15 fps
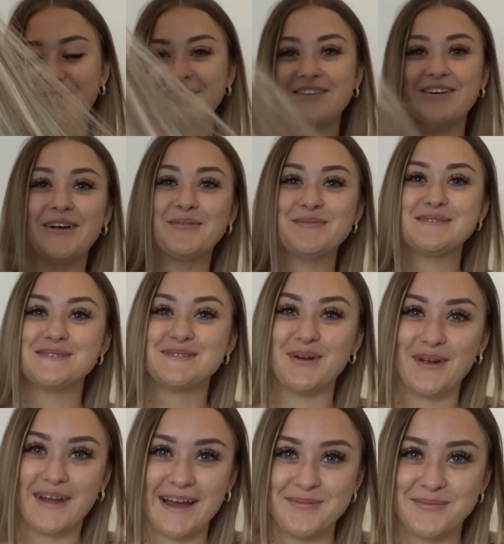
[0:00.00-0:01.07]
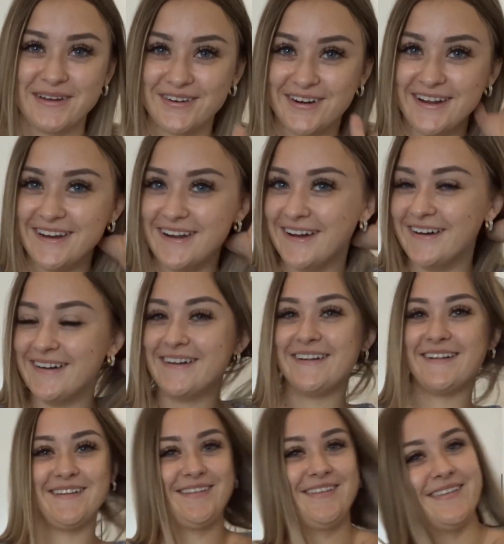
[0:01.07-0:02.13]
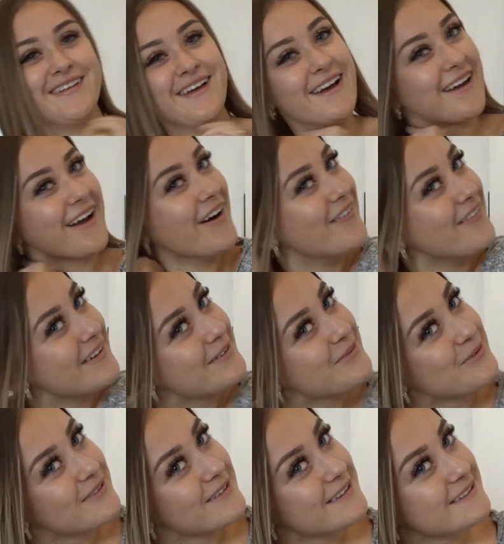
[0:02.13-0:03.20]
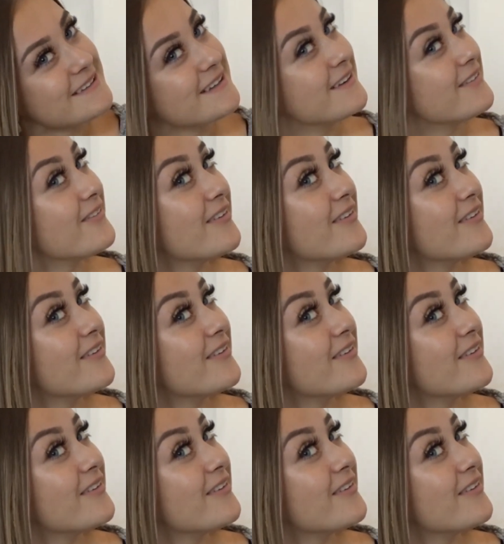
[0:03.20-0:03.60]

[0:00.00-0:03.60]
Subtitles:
So I'm so happy right now. I can't wait to put these in.